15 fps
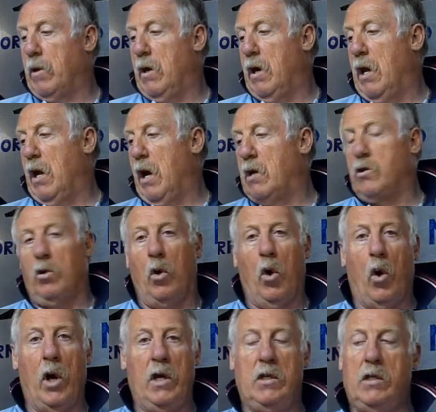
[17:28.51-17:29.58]
an actual
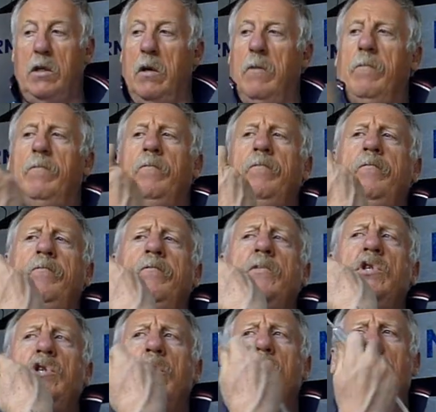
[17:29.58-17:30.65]
hoist.
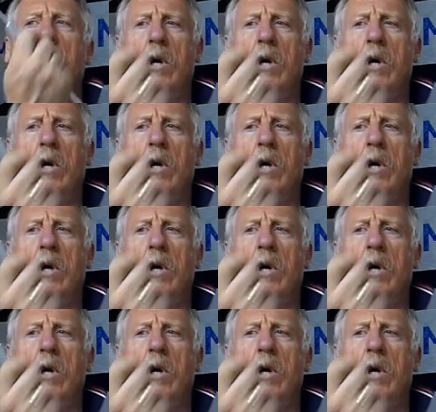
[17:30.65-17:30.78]
So,